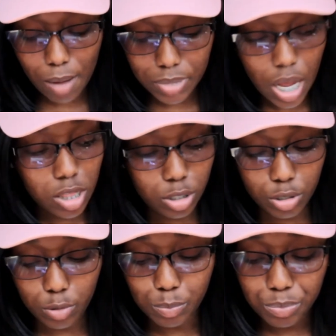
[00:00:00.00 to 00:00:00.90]
I'm telling
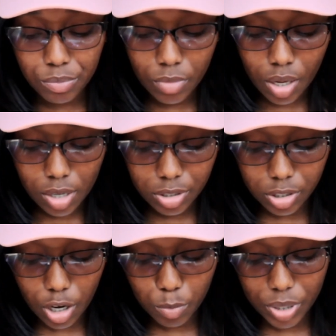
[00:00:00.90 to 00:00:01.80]
you.
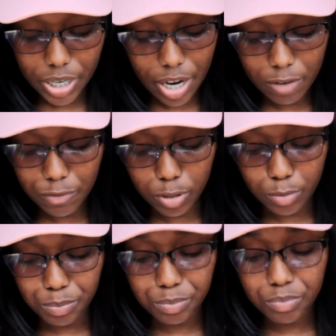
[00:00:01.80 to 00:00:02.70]
So be careful.